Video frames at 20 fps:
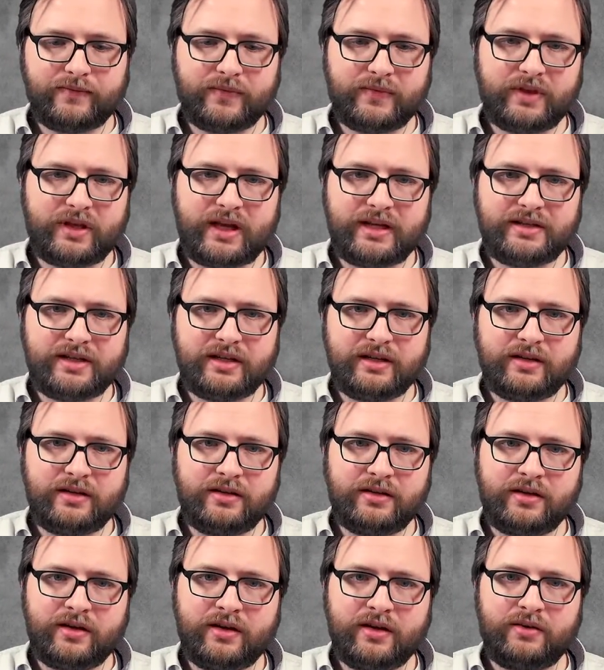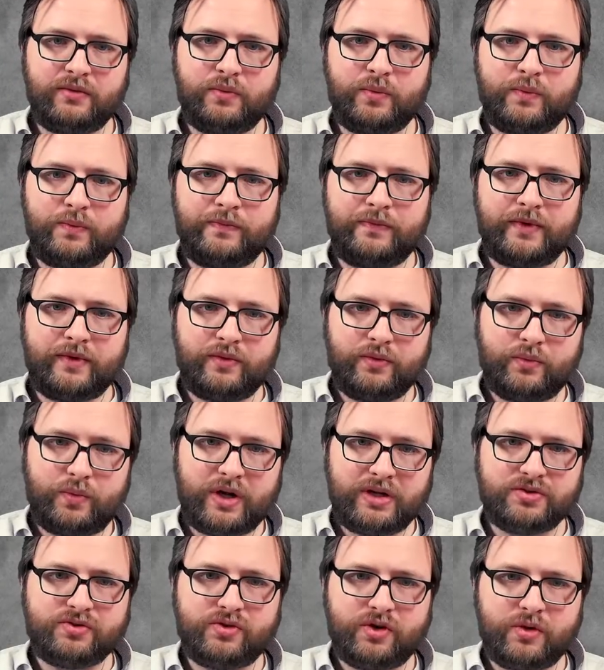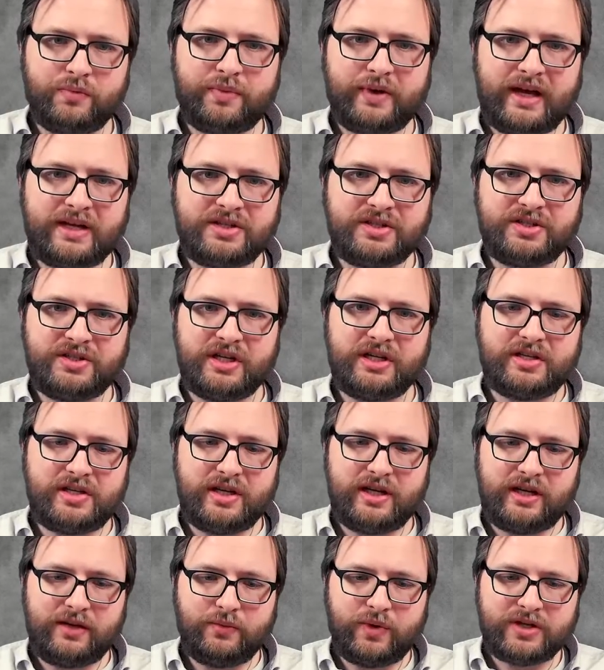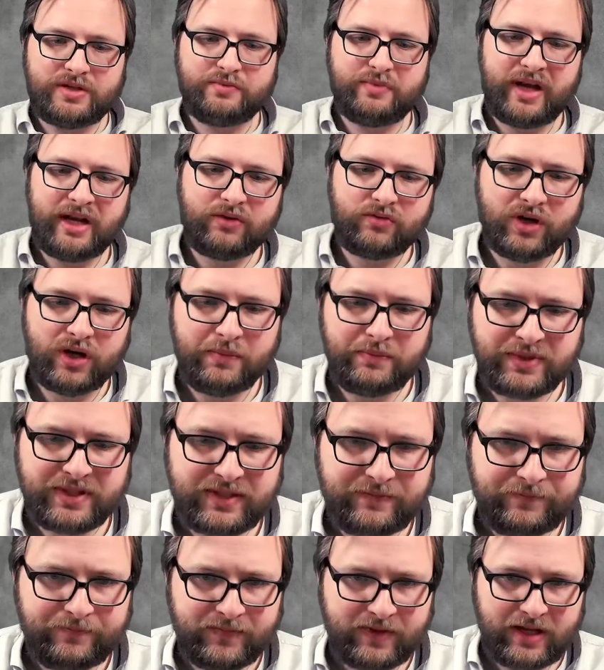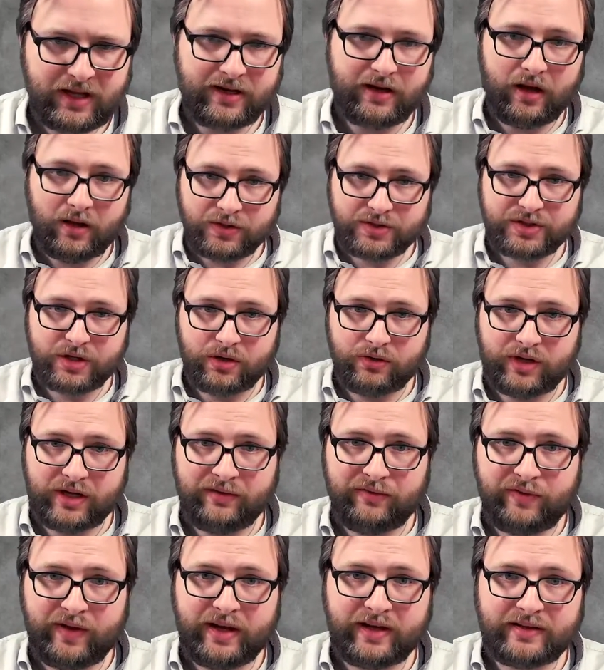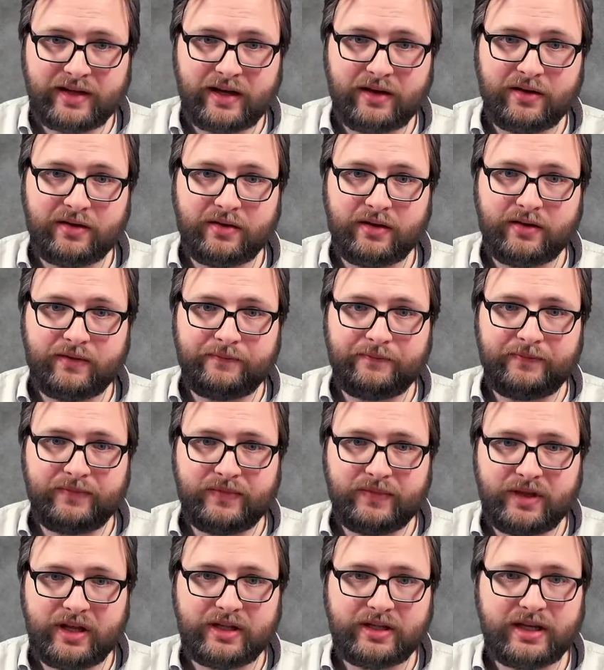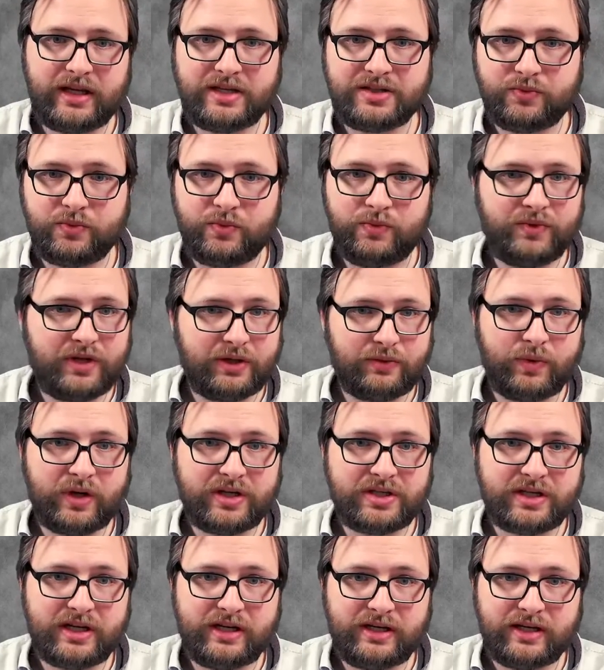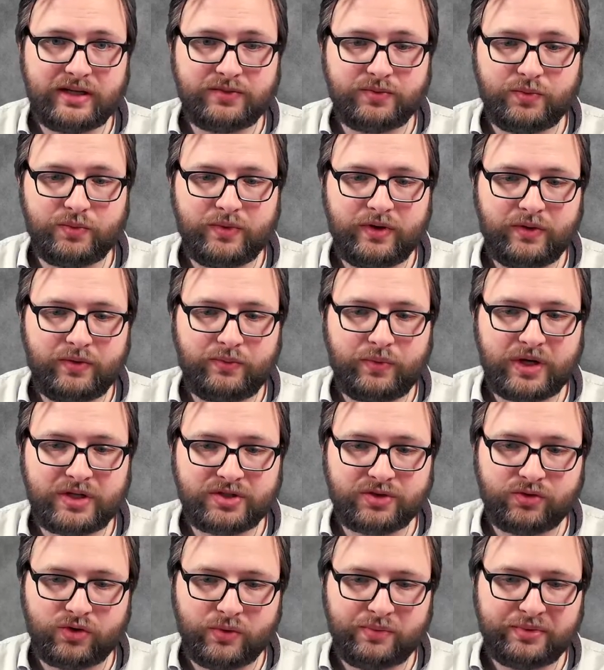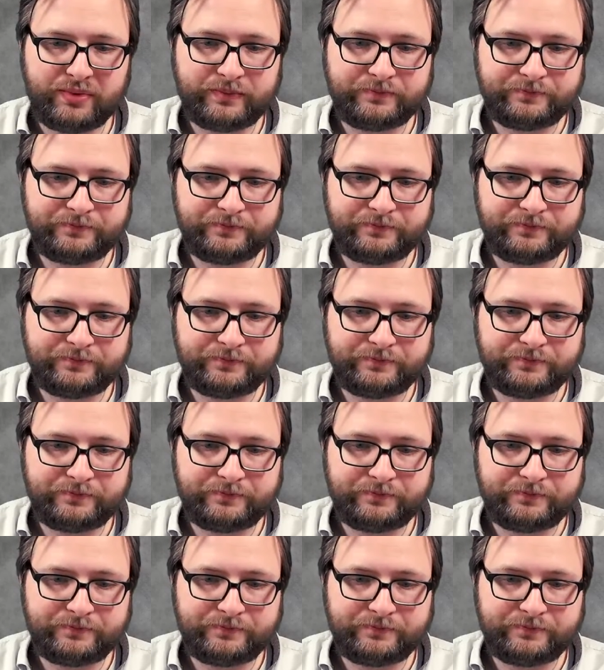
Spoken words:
that the watch group SGT was bankrupt, and also Invicta that was in that watch group.